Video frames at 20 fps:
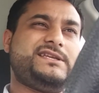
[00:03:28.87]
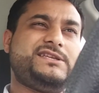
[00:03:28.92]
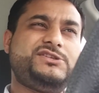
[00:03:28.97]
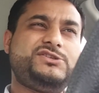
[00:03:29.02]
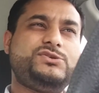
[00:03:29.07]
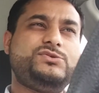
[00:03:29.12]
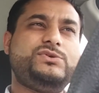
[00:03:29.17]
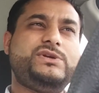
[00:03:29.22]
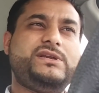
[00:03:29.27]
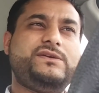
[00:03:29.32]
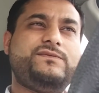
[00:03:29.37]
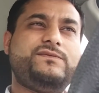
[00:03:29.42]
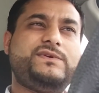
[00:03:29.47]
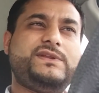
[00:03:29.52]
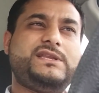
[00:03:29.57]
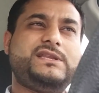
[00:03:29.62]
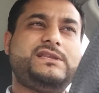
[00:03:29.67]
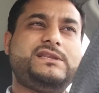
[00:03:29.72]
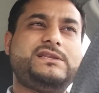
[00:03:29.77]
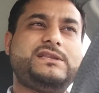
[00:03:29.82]
Did you
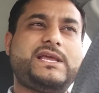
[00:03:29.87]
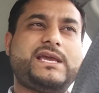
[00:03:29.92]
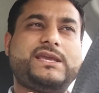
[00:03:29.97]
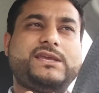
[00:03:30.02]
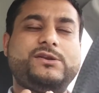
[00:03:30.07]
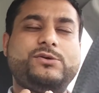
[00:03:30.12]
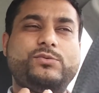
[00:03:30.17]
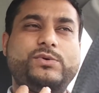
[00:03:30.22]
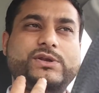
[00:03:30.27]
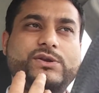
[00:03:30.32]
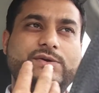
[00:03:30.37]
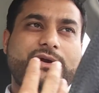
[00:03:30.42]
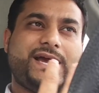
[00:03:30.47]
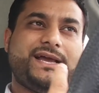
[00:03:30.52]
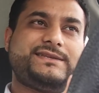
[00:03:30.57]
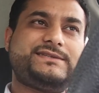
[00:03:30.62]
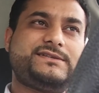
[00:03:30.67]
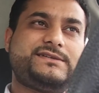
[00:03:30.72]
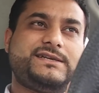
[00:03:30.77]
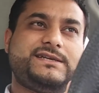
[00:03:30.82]
even, like, you know, when you
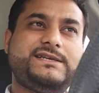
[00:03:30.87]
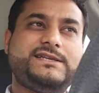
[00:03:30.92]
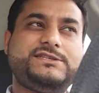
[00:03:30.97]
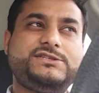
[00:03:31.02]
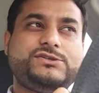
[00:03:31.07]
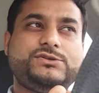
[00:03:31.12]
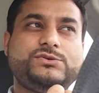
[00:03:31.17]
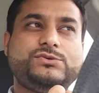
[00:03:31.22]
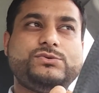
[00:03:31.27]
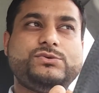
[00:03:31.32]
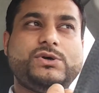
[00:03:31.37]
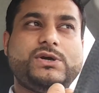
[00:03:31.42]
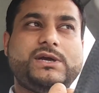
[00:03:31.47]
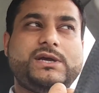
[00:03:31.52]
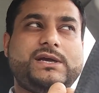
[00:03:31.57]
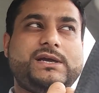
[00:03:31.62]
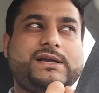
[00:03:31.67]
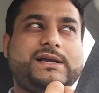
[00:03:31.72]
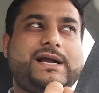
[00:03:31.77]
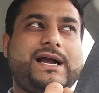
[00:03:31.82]
answer it, did you
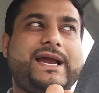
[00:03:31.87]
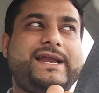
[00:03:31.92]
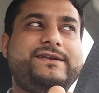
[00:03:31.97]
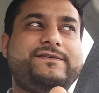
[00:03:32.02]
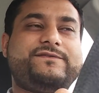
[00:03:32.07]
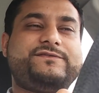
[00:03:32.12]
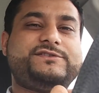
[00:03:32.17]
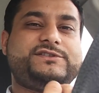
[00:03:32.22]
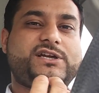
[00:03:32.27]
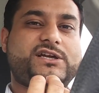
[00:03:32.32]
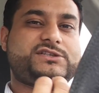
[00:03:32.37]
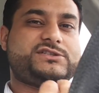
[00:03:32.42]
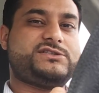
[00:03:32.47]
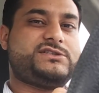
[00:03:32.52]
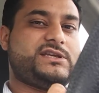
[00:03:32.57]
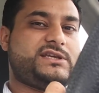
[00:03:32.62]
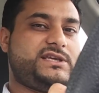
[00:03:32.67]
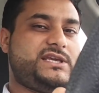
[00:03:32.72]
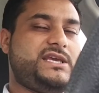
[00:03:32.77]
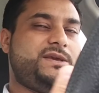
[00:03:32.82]
kind of
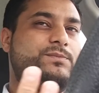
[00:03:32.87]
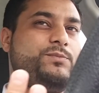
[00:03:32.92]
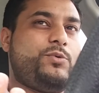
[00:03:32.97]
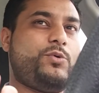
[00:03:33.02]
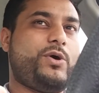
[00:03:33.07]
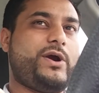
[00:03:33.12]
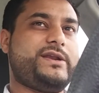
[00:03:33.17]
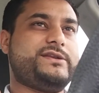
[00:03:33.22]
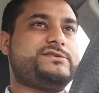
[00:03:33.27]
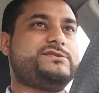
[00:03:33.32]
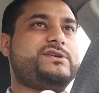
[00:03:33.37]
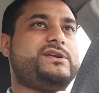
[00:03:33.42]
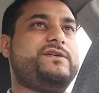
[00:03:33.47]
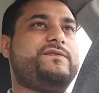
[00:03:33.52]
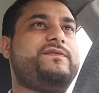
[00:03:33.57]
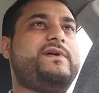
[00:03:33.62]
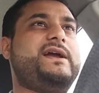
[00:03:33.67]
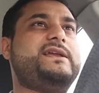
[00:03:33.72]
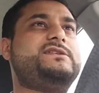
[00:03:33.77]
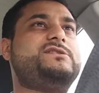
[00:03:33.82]
touch the key points? So
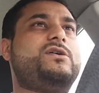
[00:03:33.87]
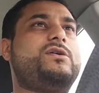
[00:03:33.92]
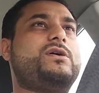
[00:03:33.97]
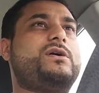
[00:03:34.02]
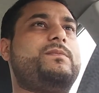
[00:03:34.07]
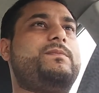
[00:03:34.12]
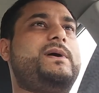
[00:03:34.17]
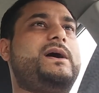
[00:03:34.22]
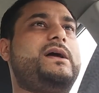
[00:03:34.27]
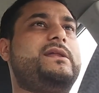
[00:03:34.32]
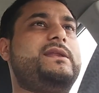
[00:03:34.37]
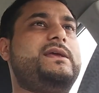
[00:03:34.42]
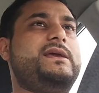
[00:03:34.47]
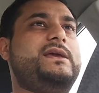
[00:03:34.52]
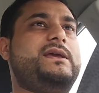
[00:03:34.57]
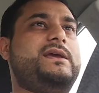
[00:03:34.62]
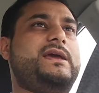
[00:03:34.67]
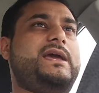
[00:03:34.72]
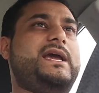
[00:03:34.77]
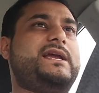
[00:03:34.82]
if I talk about
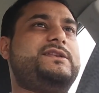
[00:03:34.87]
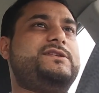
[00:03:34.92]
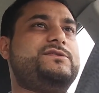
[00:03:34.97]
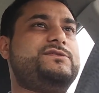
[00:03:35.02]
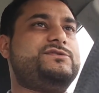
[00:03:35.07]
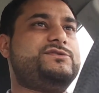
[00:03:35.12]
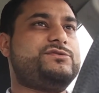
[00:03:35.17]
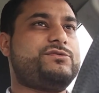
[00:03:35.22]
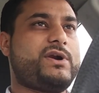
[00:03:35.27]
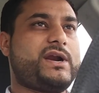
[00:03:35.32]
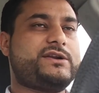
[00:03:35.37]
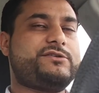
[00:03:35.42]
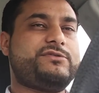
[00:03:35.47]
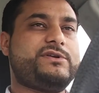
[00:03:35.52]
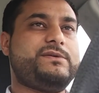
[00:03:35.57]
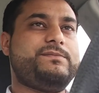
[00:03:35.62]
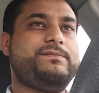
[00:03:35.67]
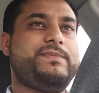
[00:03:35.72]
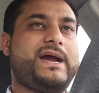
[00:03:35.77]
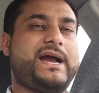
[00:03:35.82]
Active
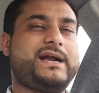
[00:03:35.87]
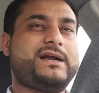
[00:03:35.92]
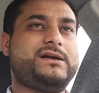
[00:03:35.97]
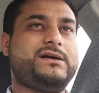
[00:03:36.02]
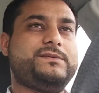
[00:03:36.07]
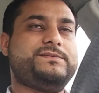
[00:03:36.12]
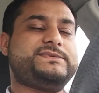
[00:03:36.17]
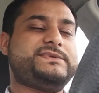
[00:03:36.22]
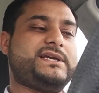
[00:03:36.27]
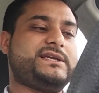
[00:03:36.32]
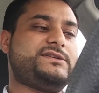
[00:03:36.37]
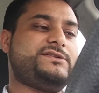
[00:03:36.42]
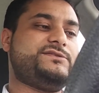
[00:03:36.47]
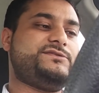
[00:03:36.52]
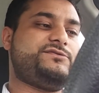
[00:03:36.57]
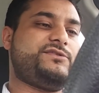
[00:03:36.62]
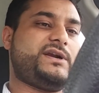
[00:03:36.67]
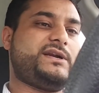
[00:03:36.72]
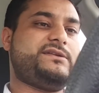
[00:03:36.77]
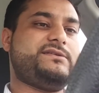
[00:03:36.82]
Directory backups,
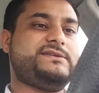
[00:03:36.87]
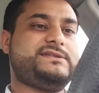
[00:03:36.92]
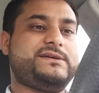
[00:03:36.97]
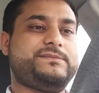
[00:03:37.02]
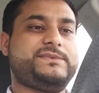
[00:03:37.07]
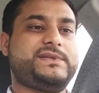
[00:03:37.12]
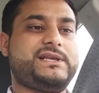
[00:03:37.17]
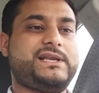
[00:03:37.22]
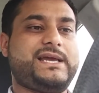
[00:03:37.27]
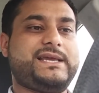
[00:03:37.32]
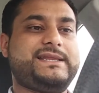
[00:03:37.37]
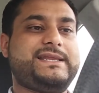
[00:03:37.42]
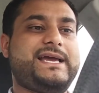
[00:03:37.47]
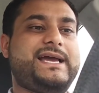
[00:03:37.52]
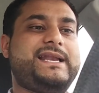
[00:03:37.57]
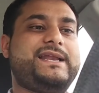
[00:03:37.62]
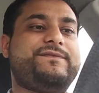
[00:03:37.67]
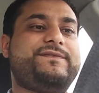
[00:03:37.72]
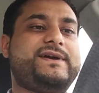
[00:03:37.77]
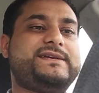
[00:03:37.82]
Active Directory, something like
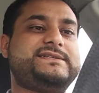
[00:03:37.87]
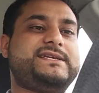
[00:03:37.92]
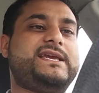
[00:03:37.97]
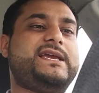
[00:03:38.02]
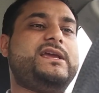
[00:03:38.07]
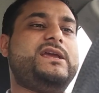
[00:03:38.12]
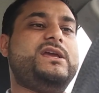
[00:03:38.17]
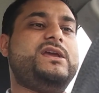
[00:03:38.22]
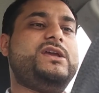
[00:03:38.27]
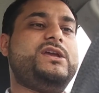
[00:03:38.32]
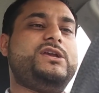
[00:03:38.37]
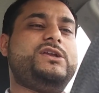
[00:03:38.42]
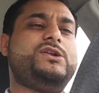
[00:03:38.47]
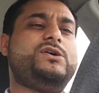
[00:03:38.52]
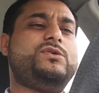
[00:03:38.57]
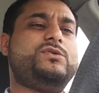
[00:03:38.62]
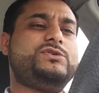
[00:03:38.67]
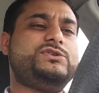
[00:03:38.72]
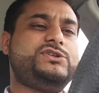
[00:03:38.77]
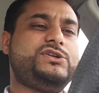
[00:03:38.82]
that. If I say, you
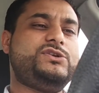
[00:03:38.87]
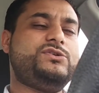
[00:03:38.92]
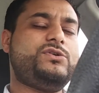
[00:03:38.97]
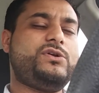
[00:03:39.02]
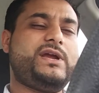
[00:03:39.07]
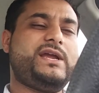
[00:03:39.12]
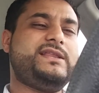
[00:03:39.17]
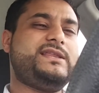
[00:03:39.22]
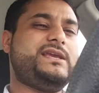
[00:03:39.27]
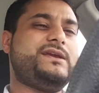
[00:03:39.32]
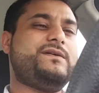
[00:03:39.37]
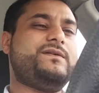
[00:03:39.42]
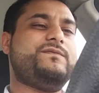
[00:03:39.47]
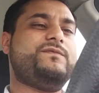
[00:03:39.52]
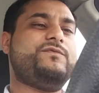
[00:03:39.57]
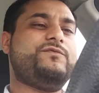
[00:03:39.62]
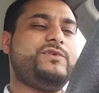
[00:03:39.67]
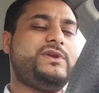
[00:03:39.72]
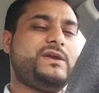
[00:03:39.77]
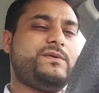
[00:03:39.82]
know, do you know anything
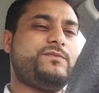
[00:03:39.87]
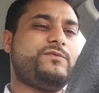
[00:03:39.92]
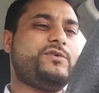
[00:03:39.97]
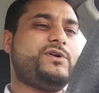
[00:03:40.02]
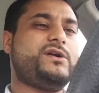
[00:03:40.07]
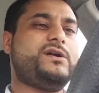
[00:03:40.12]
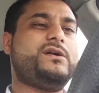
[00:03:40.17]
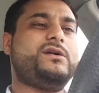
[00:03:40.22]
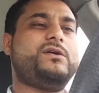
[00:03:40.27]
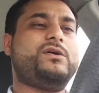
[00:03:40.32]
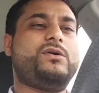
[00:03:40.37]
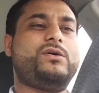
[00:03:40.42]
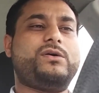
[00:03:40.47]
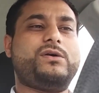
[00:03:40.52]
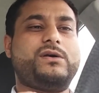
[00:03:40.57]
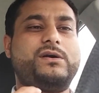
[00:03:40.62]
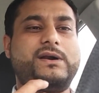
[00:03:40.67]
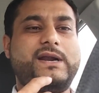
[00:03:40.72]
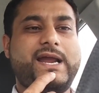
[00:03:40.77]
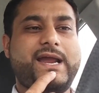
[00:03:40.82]
on VMware
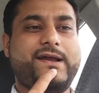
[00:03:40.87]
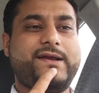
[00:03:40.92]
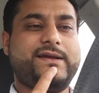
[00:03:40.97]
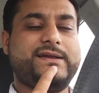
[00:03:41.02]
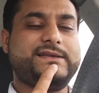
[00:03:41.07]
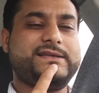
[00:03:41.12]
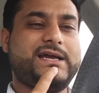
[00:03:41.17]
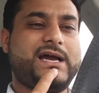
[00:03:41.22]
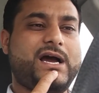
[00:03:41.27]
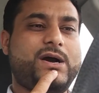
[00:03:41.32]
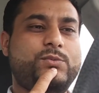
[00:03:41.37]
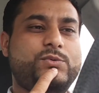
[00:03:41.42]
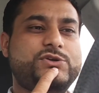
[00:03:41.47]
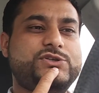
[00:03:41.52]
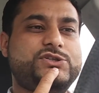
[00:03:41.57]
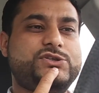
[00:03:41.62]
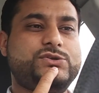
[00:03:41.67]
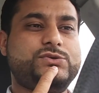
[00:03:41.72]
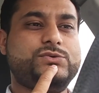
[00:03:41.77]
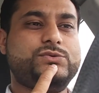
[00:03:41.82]
or how, how
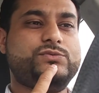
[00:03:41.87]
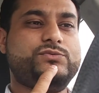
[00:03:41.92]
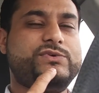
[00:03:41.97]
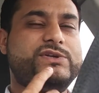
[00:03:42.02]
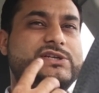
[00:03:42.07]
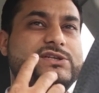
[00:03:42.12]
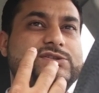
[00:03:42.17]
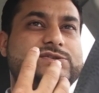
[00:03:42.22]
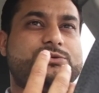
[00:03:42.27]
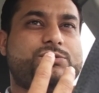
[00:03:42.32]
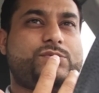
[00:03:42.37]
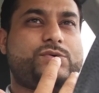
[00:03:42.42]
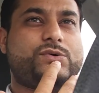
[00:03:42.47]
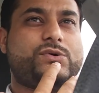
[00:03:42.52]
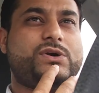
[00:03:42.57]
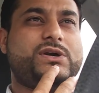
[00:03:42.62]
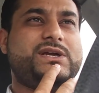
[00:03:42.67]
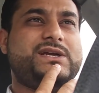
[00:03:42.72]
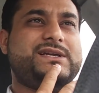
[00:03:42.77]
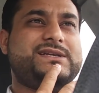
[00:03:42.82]
would you
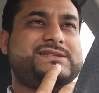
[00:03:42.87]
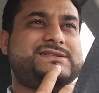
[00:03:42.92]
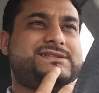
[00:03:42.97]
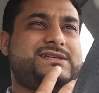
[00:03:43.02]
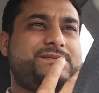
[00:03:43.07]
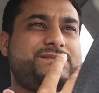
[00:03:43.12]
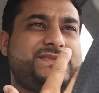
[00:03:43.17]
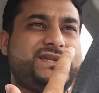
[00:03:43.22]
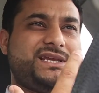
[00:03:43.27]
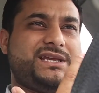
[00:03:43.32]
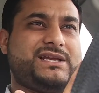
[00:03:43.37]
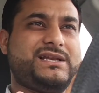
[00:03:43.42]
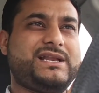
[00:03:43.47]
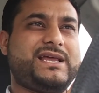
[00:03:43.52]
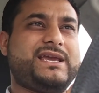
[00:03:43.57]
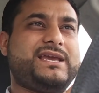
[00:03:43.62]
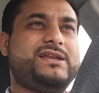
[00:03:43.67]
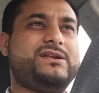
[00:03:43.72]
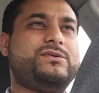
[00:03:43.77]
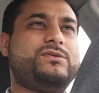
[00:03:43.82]
restore something
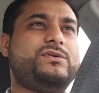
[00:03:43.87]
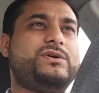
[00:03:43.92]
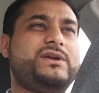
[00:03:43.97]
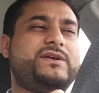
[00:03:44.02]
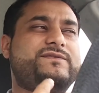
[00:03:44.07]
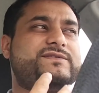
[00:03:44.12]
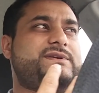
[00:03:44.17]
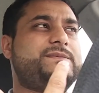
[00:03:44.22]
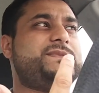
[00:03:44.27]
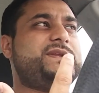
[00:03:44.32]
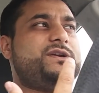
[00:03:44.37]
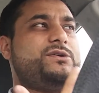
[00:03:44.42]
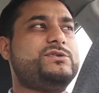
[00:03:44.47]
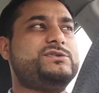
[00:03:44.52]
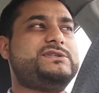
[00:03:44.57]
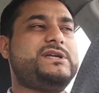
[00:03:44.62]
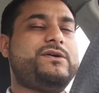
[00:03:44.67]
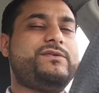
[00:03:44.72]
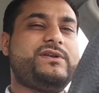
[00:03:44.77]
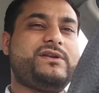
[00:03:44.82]
like, you know, if something
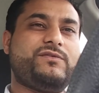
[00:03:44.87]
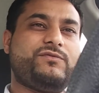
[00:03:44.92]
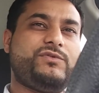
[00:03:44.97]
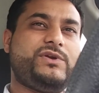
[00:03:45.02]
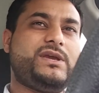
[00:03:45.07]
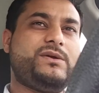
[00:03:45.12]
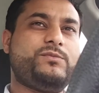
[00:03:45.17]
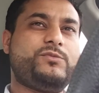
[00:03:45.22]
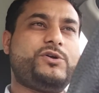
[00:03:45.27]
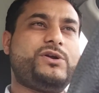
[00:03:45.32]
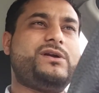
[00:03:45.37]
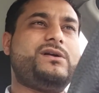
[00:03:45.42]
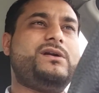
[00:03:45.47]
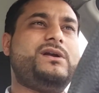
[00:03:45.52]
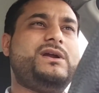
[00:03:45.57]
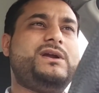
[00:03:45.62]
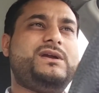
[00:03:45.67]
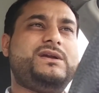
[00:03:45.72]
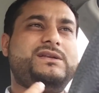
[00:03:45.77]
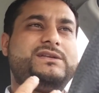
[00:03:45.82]
goes down in a
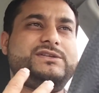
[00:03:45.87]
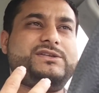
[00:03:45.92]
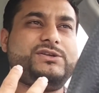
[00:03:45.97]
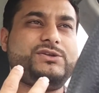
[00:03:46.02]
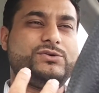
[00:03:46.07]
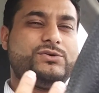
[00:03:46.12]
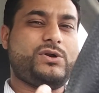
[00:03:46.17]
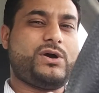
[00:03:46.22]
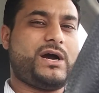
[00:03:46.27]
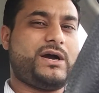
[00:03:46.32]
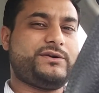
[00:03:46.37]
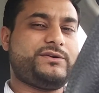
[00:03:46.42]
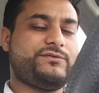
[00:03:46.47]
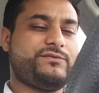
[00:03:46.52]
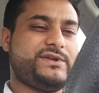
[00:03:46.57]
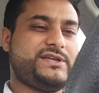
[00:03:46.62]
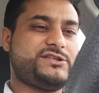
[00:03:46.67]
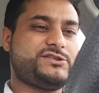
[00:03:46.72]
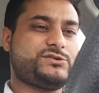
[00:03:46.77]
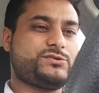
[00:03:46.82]
VMware, do you know how to
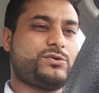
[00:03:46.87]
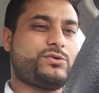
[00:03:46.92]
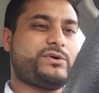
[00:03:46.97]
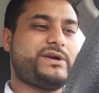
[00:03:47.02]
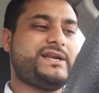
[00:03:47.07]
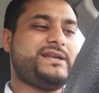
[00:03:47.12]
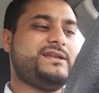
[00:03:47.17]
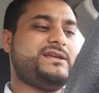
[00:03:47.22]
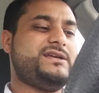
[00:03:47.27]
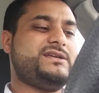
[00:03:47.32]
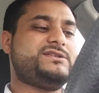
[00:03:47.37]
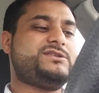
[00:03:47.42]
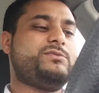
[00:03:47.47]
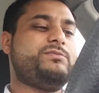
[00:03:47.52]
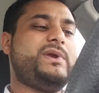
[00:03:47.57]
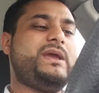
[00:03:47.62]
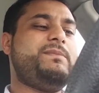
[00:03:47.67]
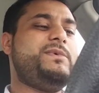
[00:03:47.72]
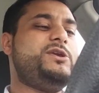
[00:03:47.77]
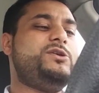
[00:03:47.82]
restore it? So
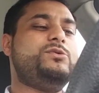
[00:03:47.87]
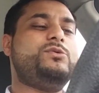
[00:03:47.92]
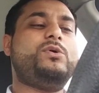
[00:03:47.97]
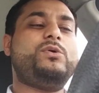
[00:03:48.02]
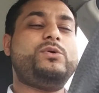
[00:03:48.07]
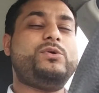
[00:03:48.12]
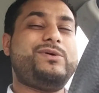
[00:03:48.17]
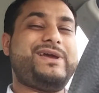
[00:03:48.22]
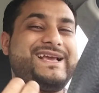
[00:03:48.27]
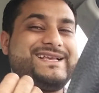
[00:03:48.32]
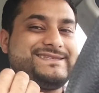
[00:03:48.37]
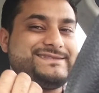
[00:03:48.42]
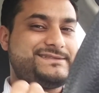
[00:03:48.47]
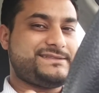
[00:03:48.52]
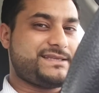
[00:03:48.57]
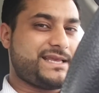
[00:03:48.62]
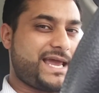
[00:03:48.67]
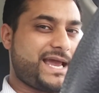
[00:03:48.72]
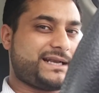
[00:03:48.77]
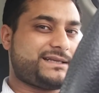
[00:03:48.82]
maybe you don't know
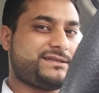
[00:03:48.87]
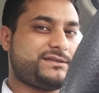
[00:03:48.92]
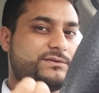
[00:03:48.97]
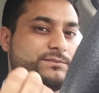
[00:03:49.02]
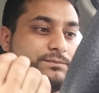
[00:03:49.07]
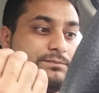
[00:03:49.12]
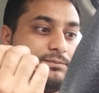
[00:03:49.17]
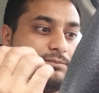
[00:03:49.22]
exact